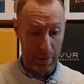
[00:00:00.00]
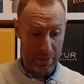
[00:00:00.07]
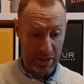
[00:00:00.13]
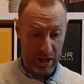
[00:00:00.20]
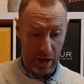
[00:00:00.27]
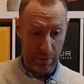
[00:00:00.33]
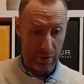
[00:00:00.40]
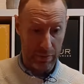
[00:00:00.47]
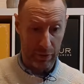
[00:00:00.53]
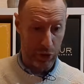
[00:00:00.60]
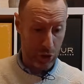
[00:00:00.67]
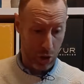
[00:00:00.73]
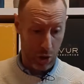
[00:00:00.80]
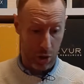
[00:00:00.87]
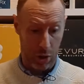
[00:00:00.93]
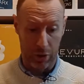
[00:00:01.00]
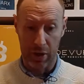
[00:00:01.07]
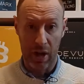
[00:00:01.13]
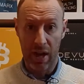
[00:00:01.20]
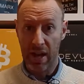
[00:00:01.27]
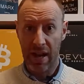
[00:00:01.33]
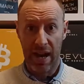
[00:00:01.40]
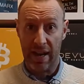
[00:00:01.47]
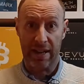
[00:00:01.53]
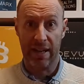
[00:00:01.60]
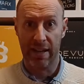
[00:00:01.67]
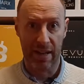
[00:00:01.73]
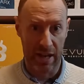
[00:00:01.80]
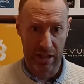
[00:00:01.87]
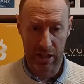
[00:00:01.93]
to get rid of a card I
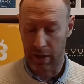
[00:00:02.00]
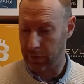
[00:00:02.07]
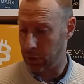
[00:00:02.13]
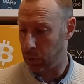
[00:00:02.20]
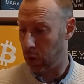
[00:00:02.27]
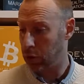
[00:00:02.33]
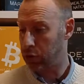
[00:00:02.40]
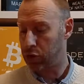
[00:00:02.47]
didn't necessarily want.